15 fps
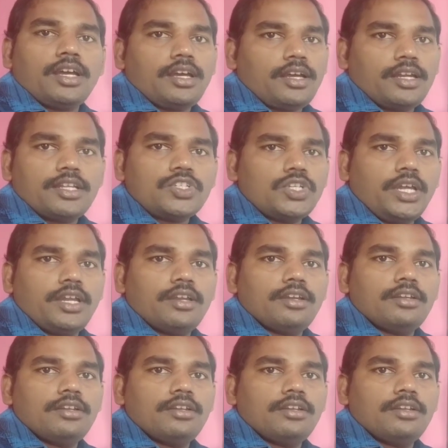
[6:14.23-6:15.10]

Understand?